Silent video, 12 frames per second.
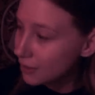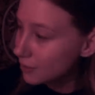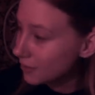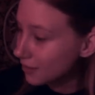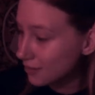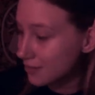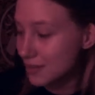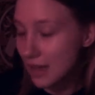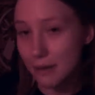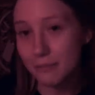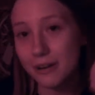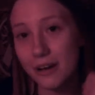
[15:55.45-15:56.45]
because
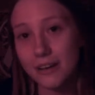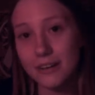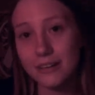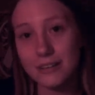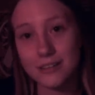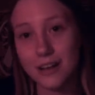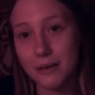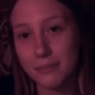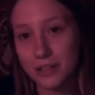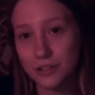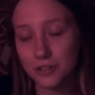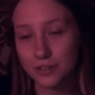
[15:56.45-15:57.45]
it's not in
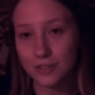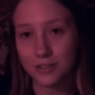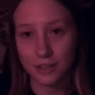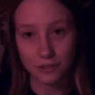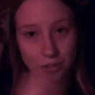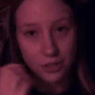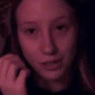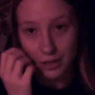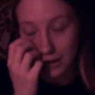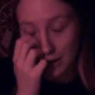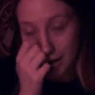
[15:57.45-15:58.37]
my jurisdiction.